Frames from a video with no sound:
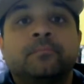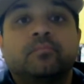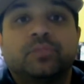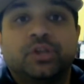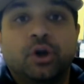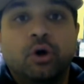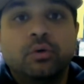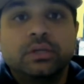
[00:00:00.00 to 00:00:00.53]

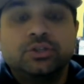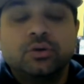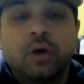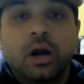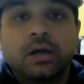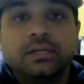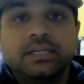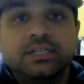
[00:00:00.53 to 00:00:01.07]
go
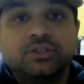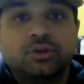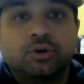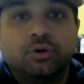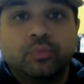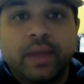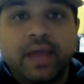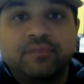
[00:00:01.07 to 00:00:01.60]
into our
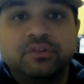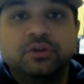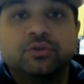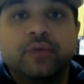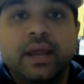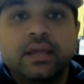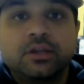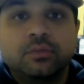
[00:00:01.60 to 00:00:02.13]
Discord. We have a
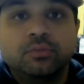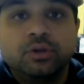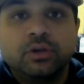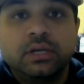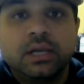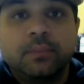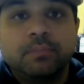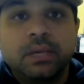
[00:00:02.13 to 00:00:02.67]
great
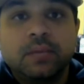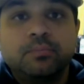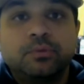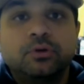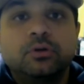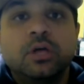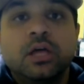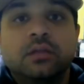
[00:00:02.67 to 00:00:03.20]
community of
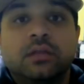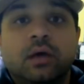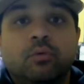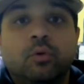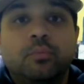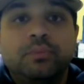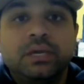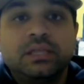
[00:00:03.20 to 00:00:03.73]
people
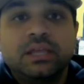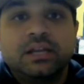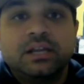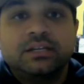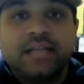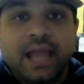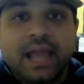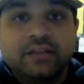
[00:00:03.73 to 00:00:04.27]
that will be
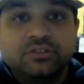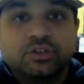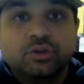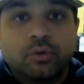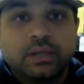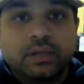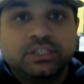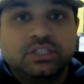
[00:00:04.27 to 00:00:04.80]
there to answer
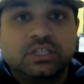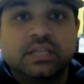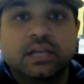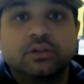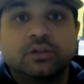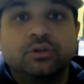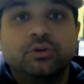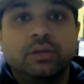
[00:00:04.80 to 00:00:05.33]
questions,
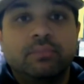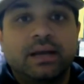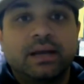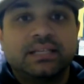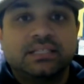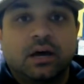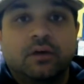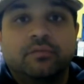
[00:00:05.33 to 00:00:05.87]
including
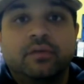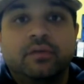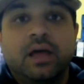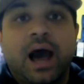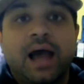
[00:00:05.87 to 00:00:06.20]
myself.